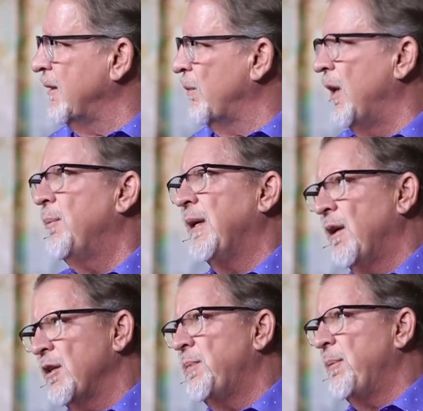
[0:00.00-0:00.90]
Well,
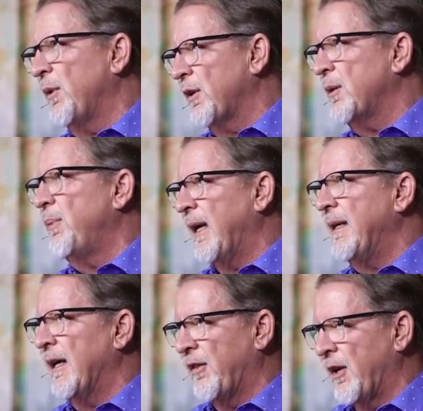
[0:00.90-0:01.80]
because people are
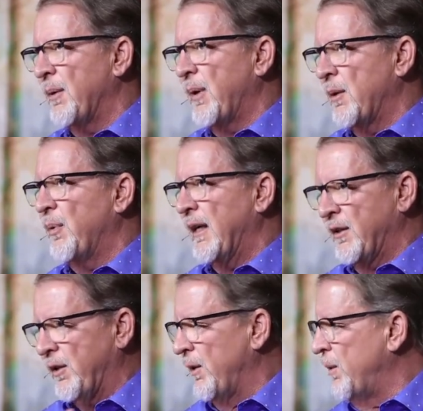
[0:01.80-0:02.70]
complaining, I thought I better bring it
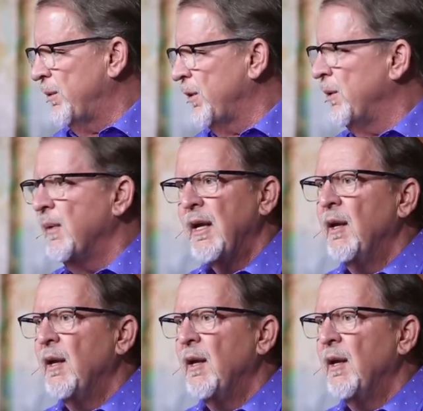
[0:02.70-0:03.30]
to the whole group.